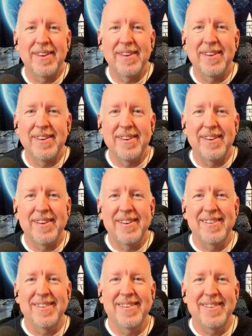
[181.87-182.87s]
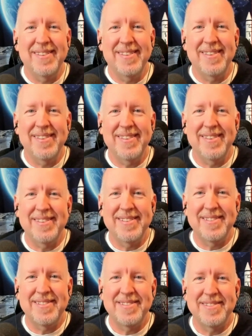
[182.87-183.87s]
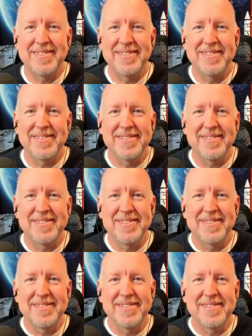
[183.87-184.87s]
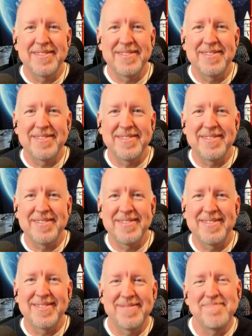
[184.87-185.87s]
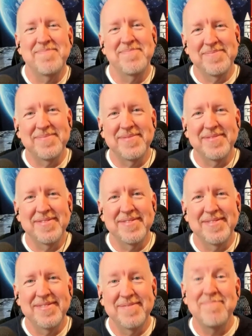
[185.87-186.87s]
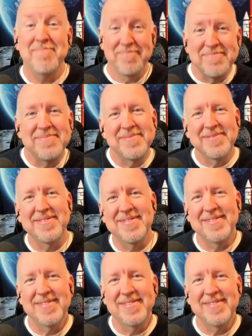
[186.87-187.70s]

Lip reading: The person shown says nothing.